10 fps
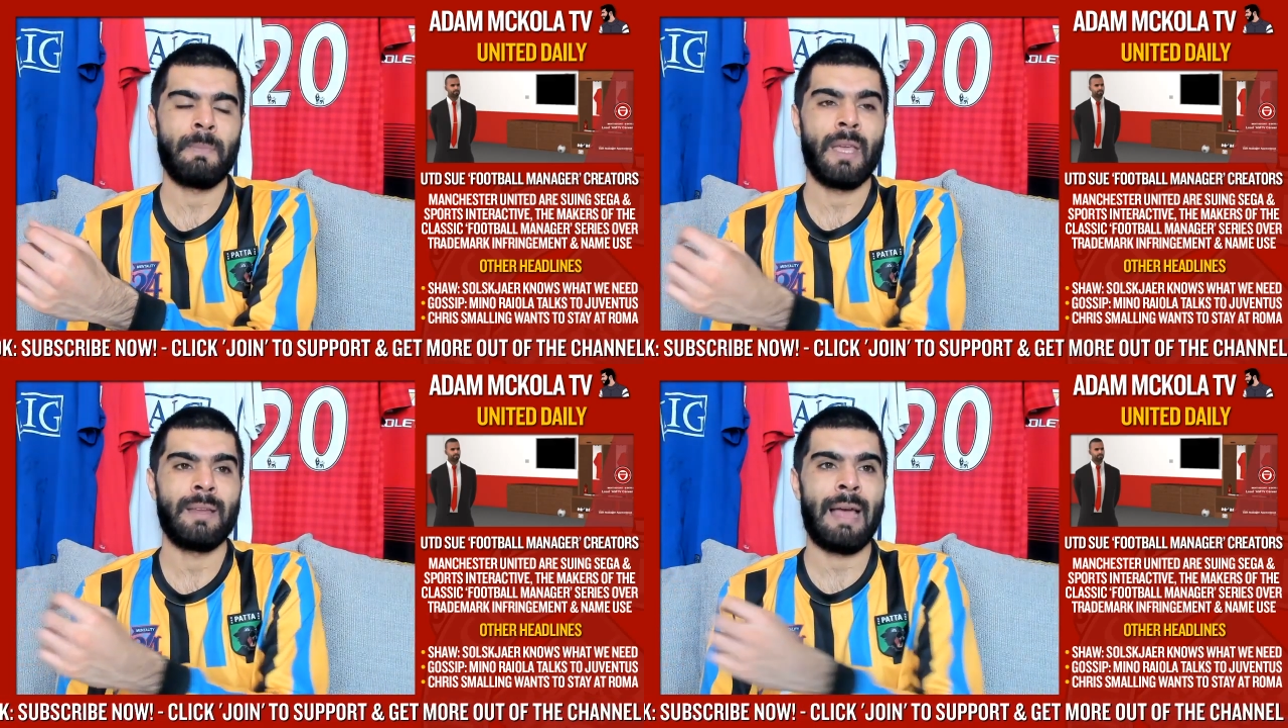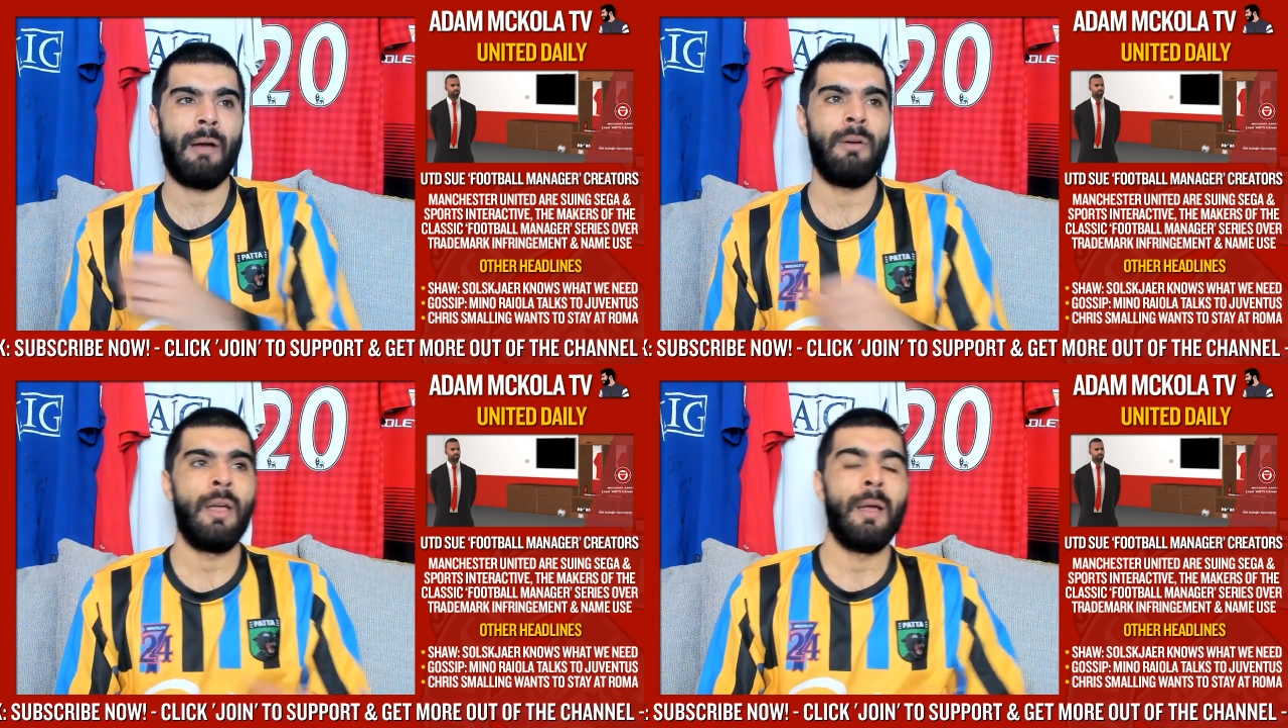
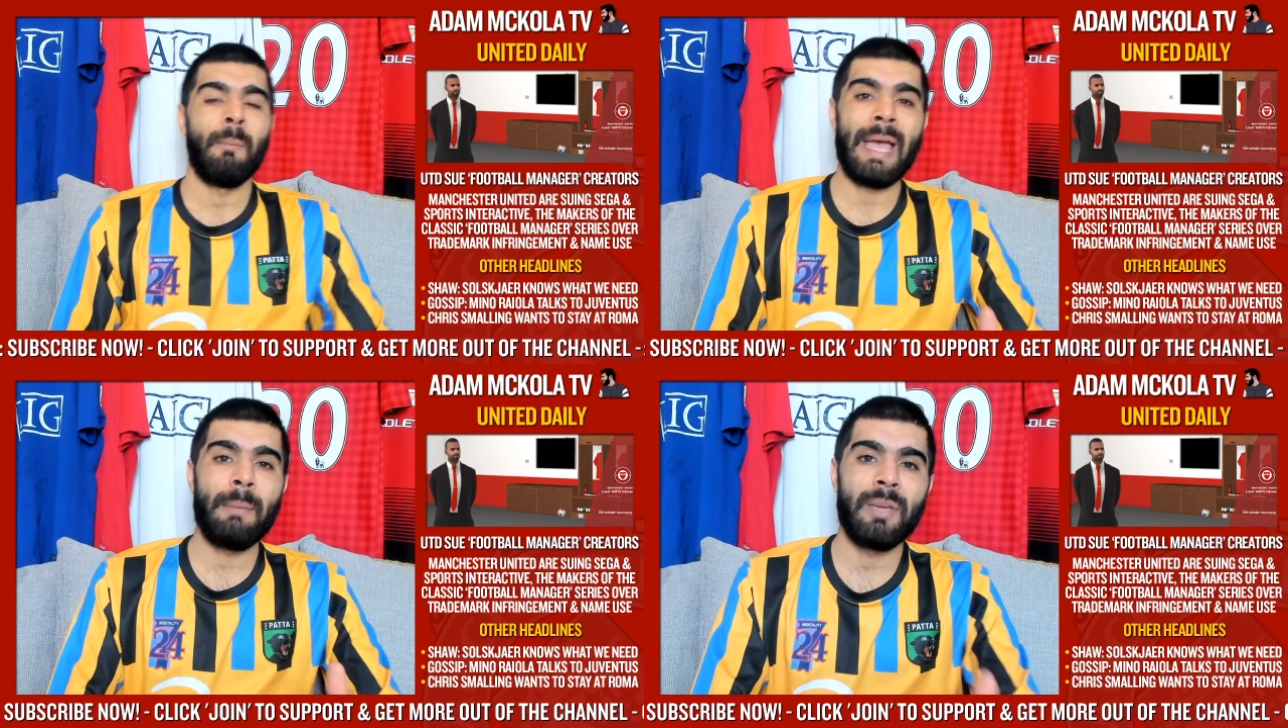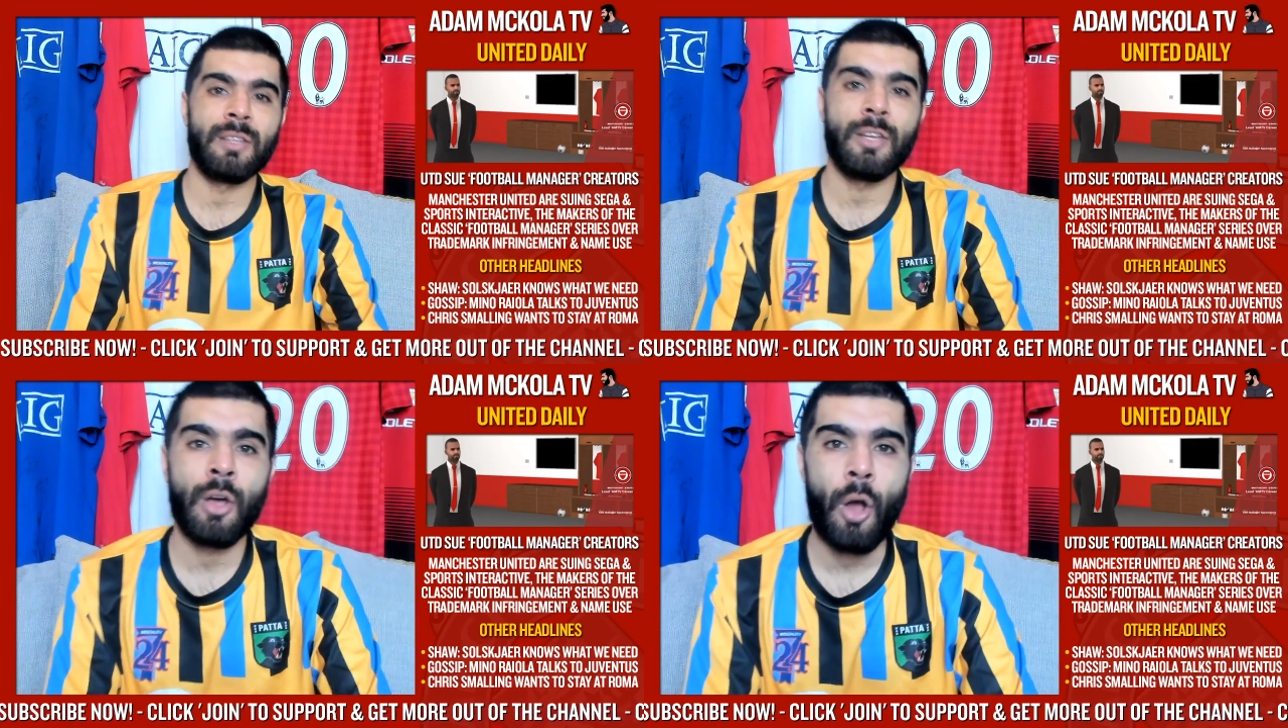Now, maybe
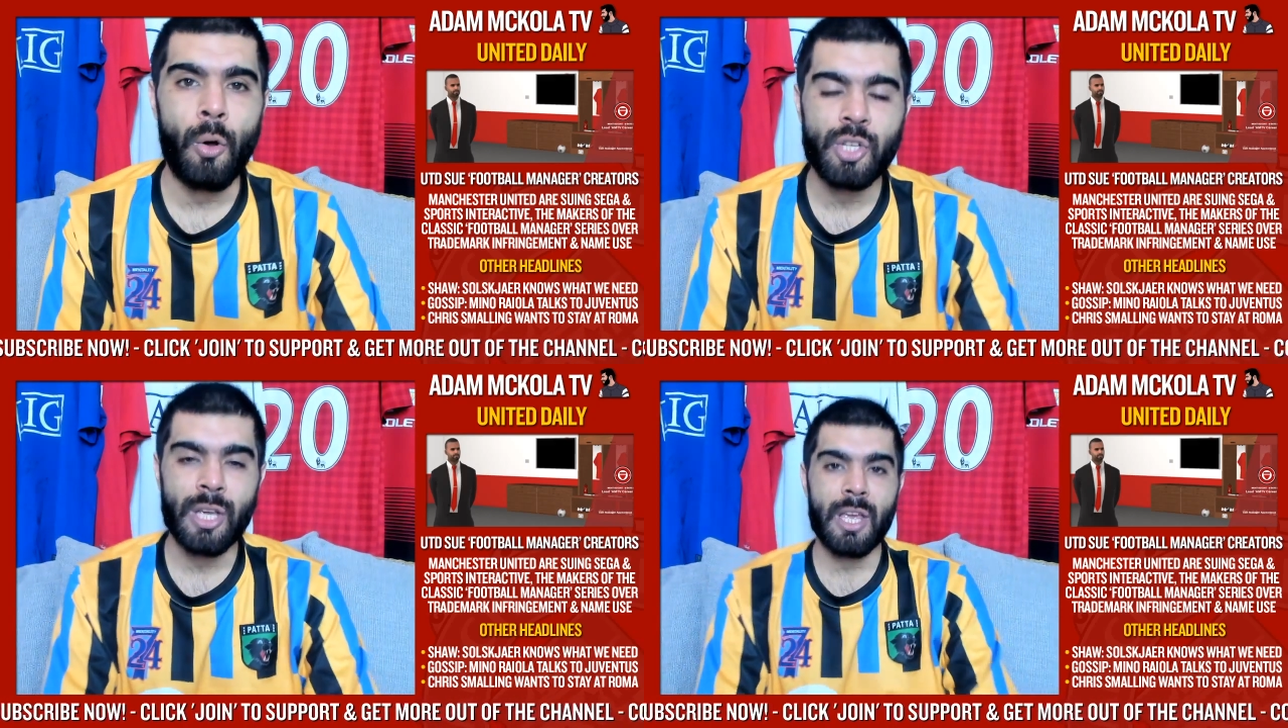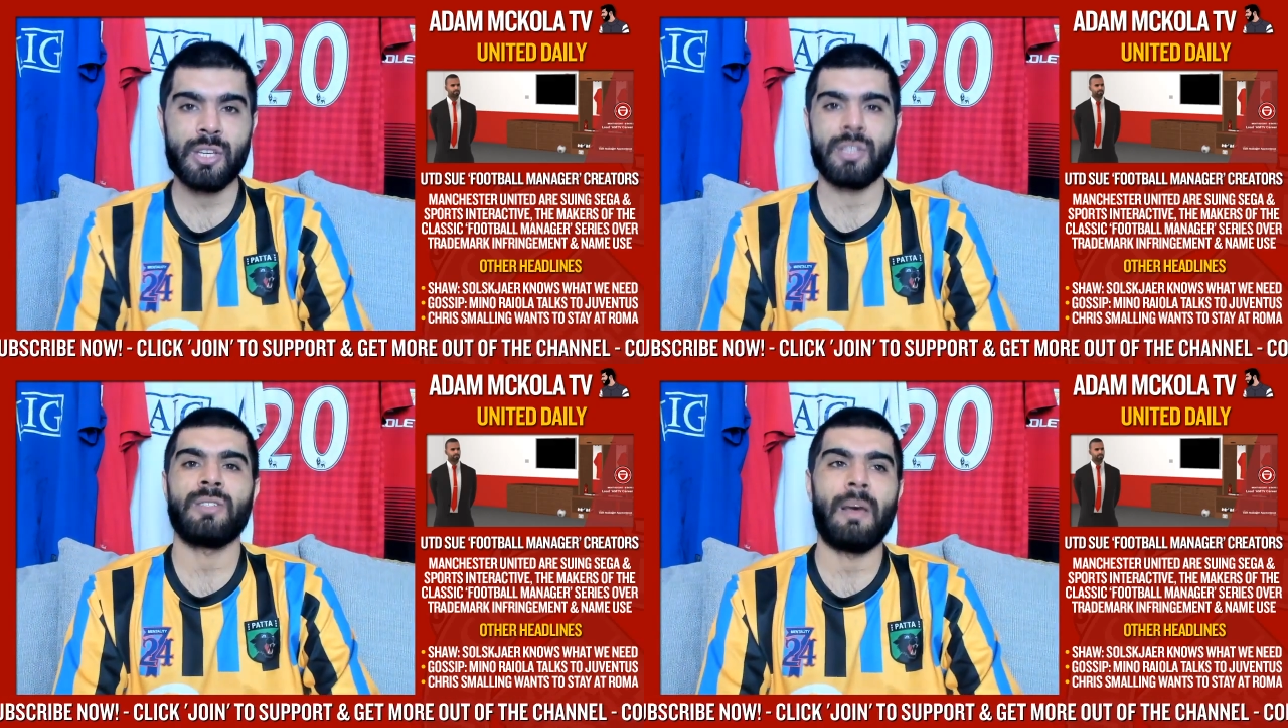in the negotiations